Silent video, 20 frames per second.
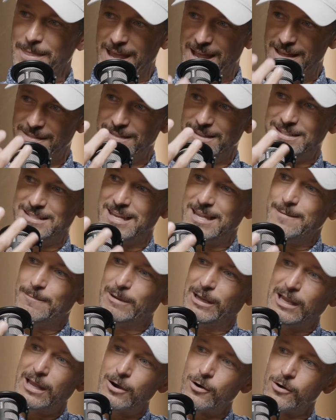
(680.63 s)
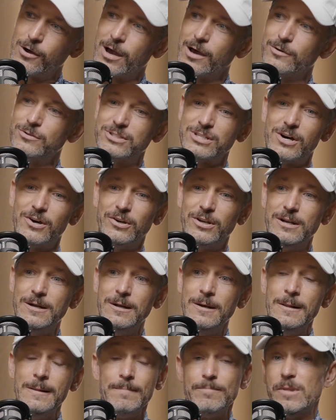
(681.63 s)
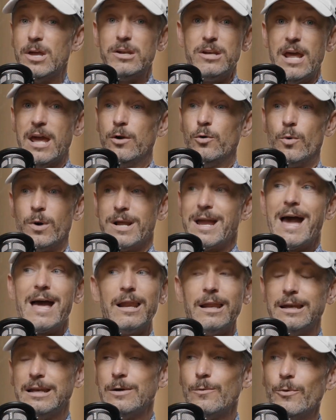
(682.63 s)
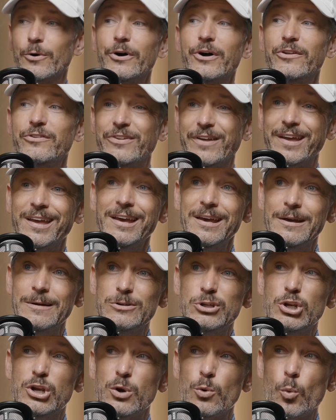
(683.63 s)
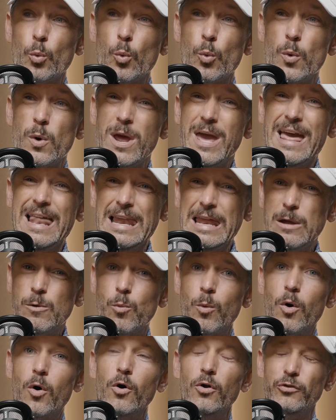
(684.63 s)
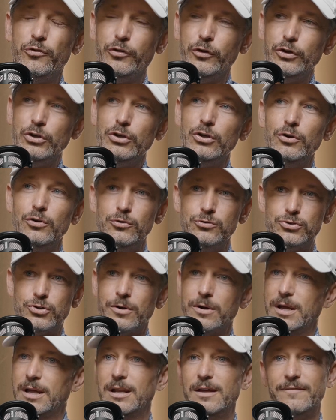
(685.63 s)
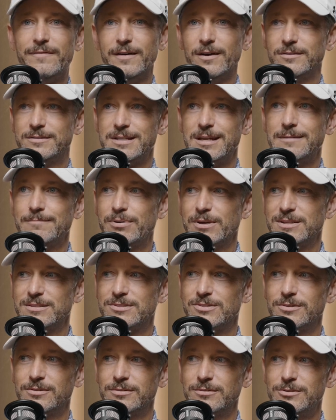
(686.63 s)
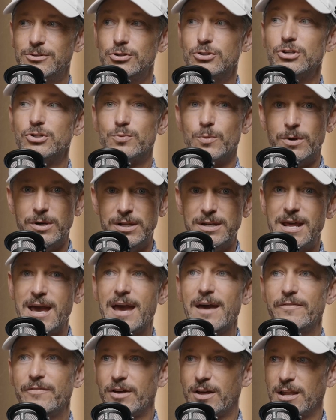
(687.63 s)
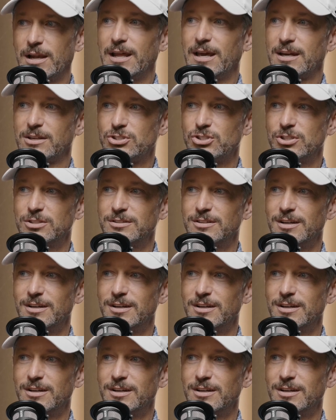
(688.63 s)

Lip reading: They had the team logos on it, and reality was like you didn't really want to use your NFL team pencil. You just wanted to have the collection.